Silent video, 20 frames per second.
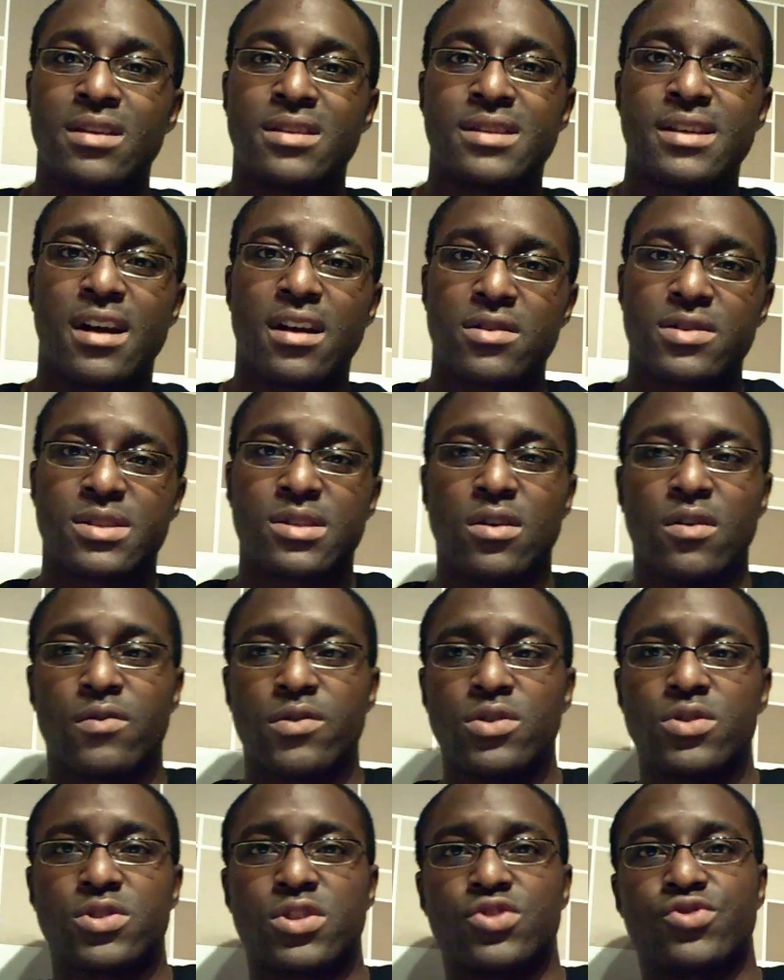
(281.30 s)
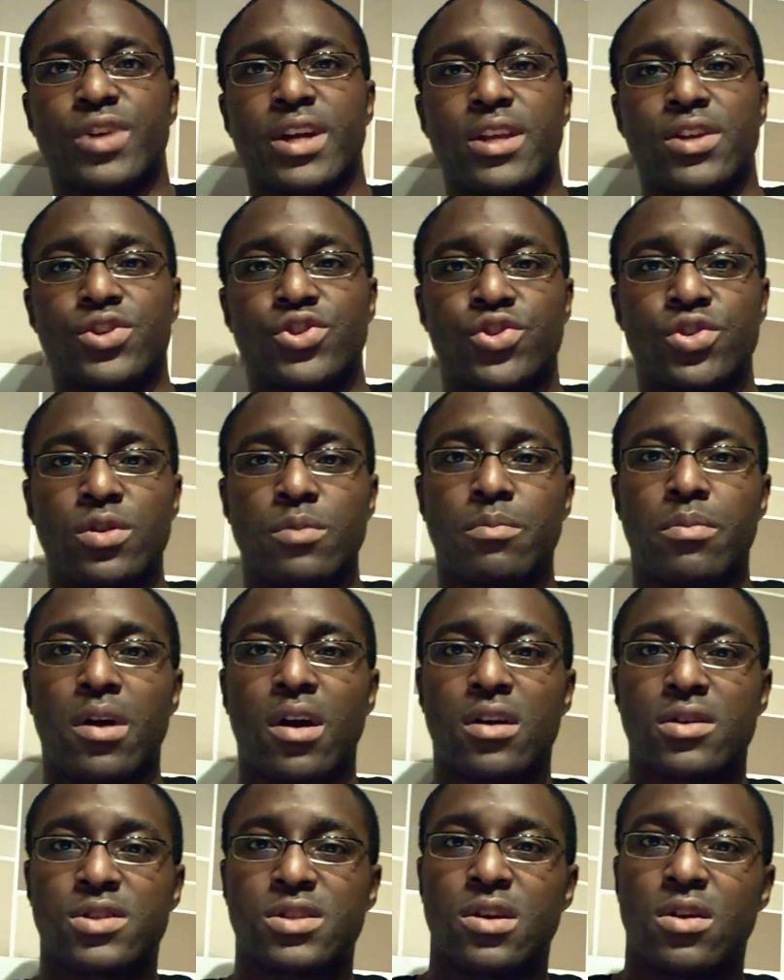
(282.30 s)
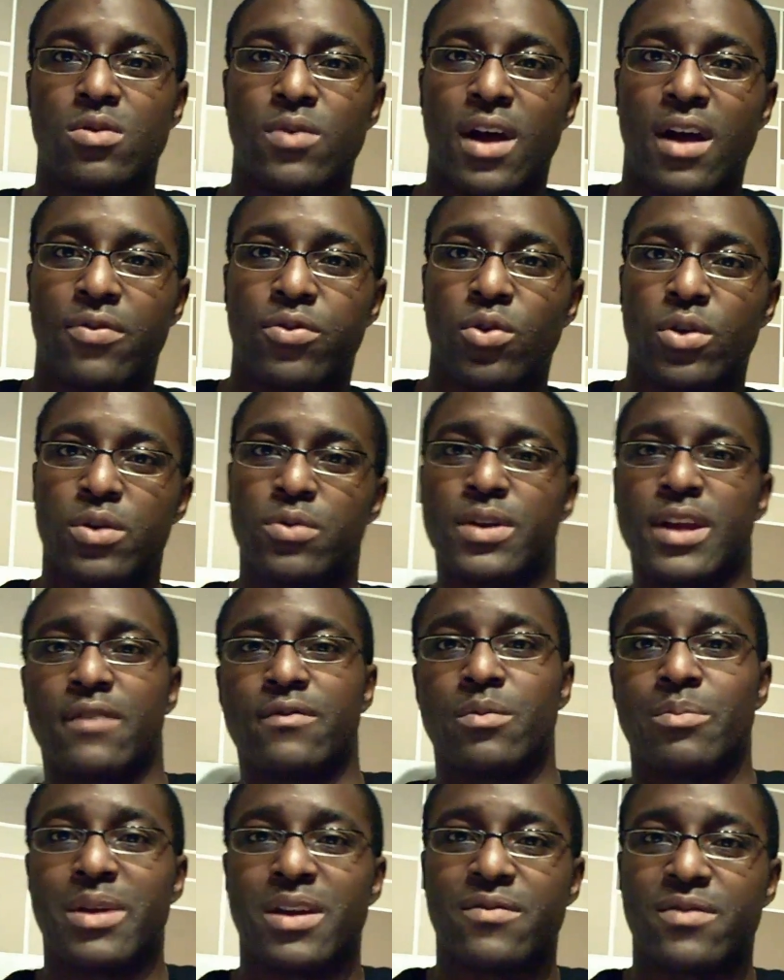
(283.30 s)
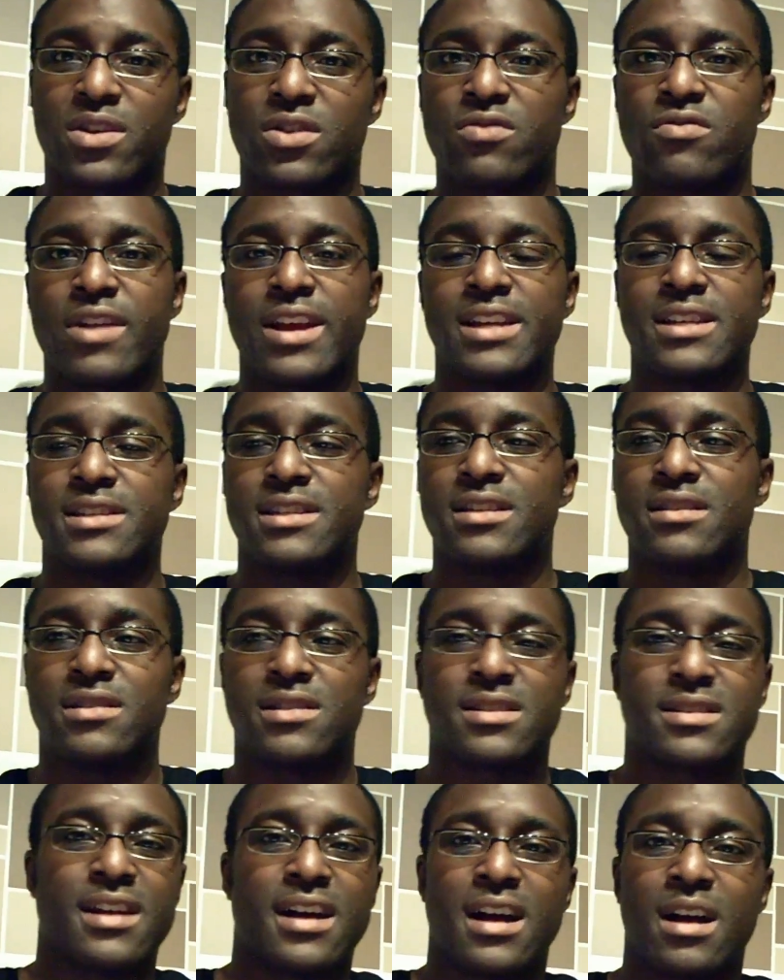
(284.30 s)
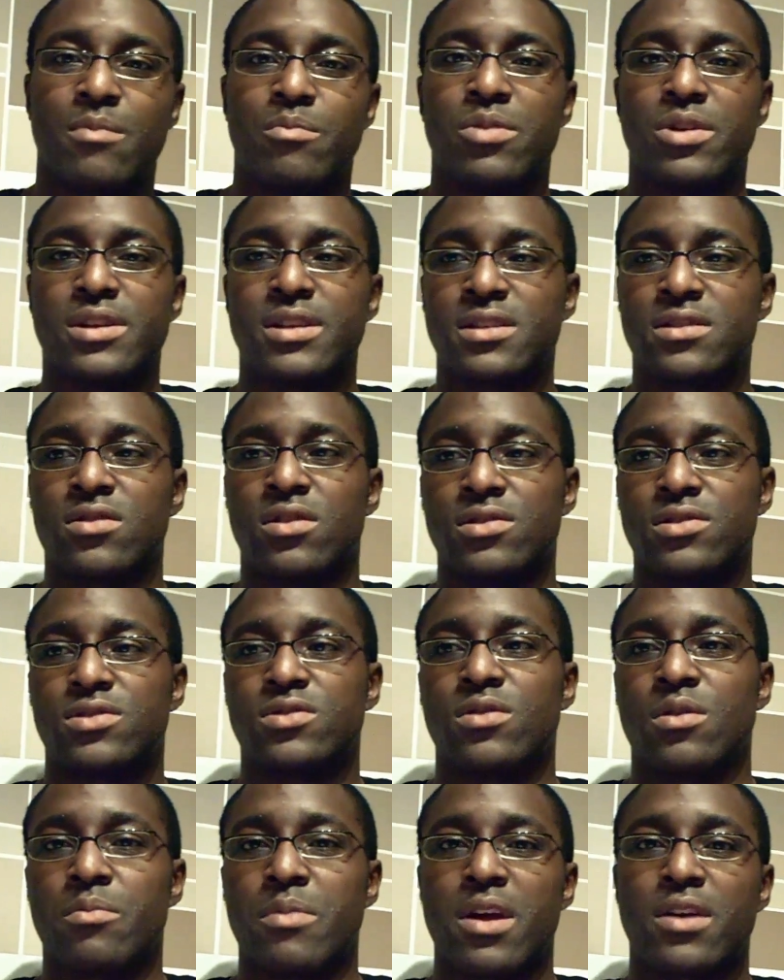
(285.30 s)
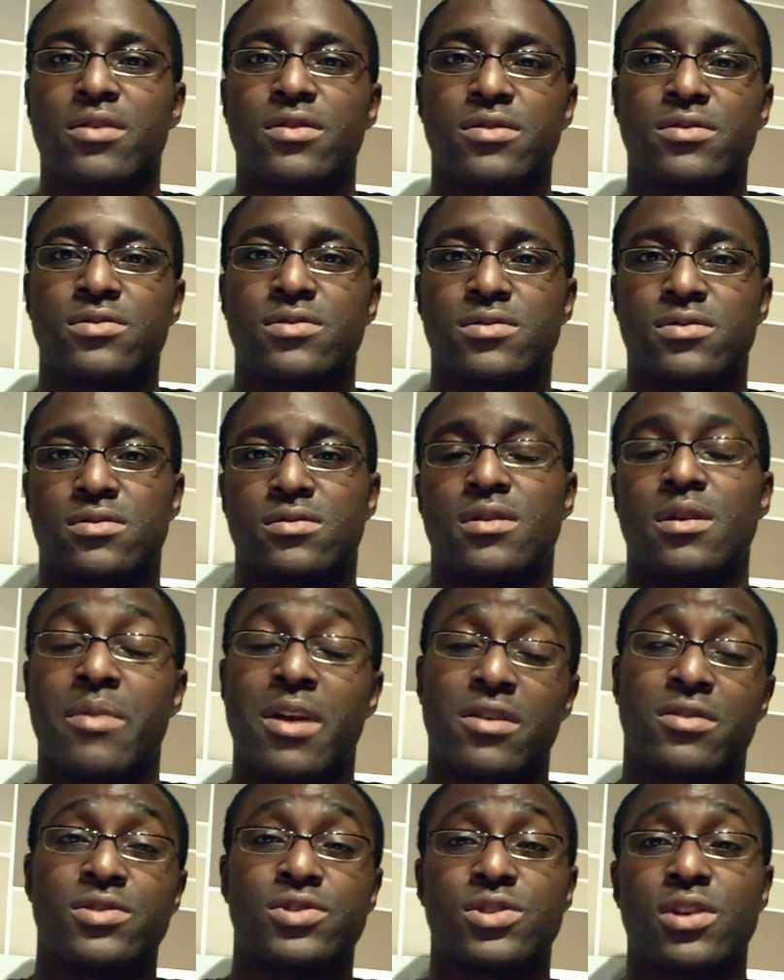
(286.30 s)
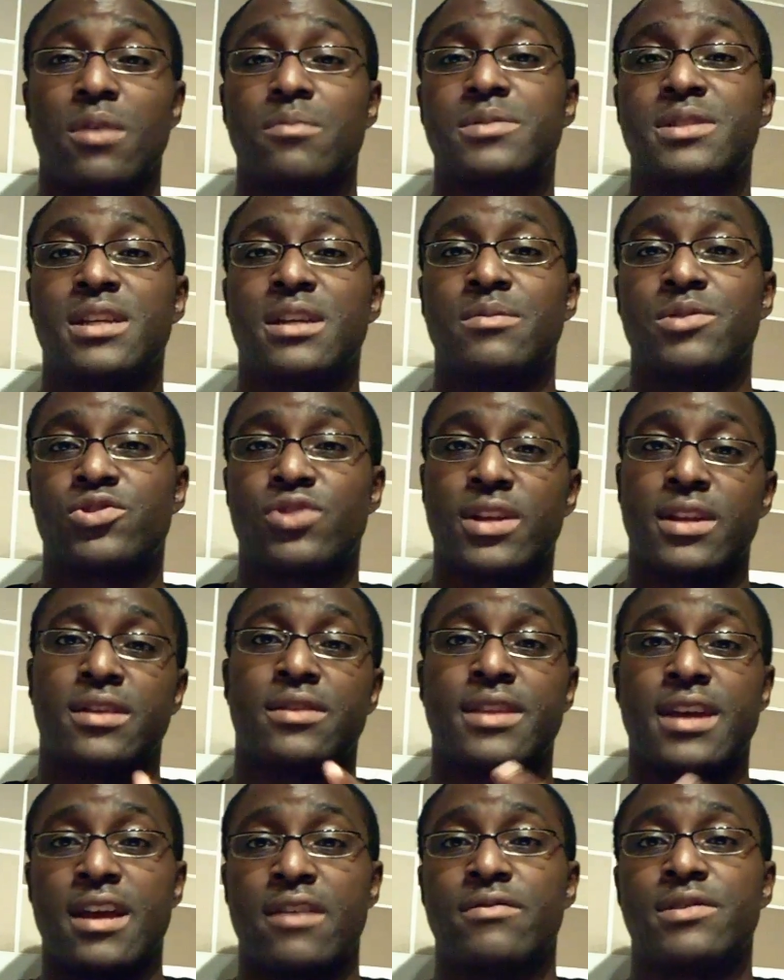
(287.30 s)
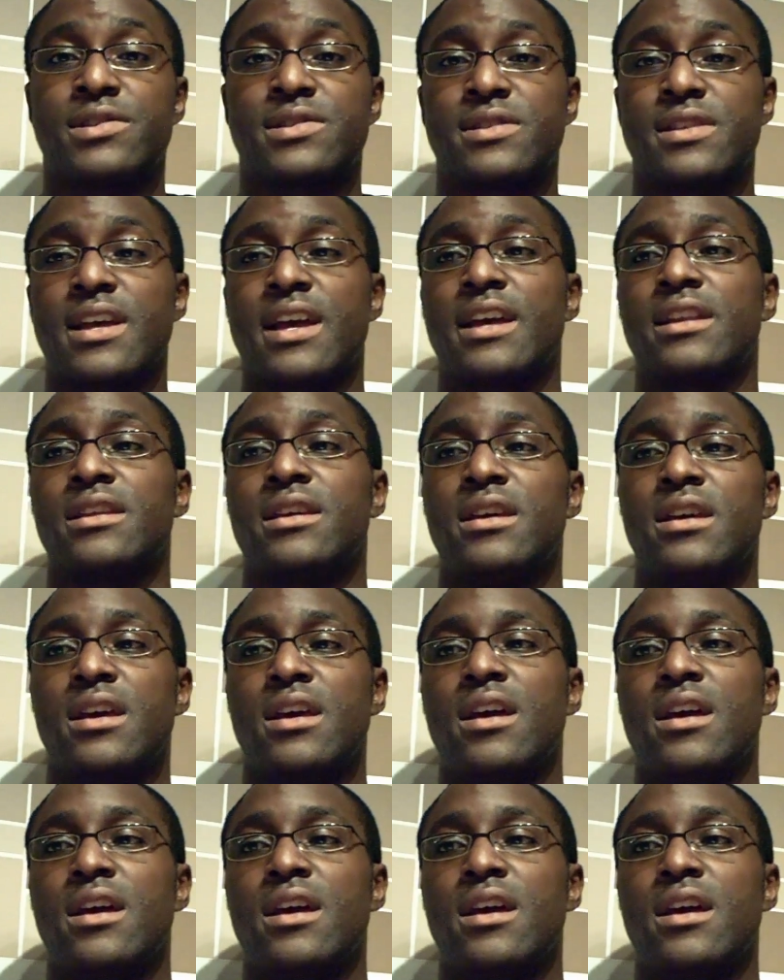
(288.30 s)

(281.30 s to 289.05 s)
Thiago Silva used to train at Shootbox, so I thought he would have a bit of a crazy style, but he's gone to American top team. He's training there instead.